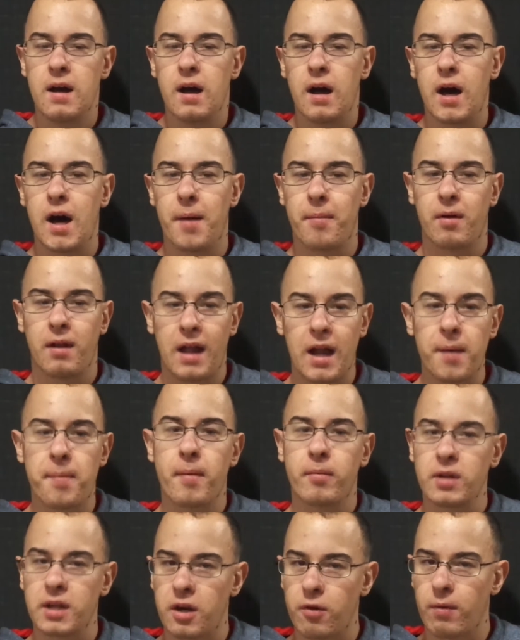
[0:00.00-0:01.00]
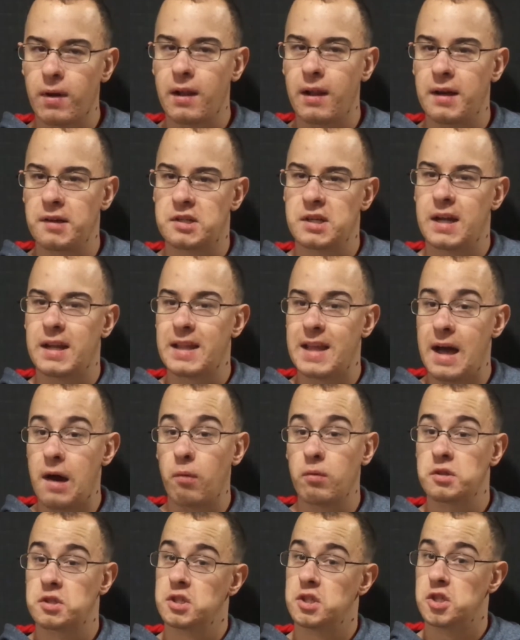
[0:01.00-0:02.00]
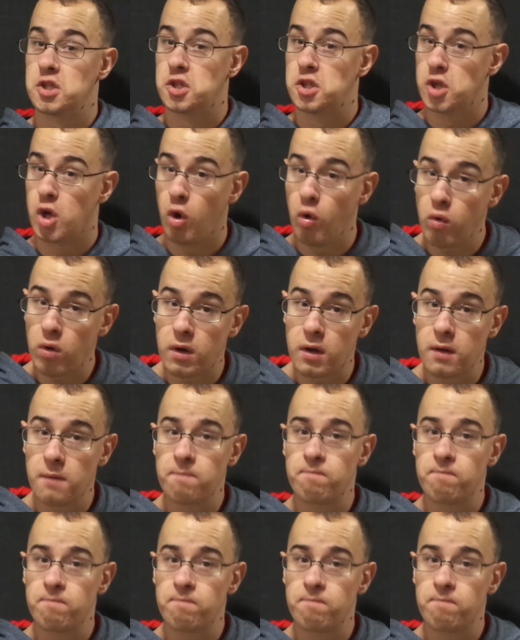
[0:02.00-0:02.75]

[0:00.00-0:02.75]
uh, but a lot of people need to realize that that was a joke,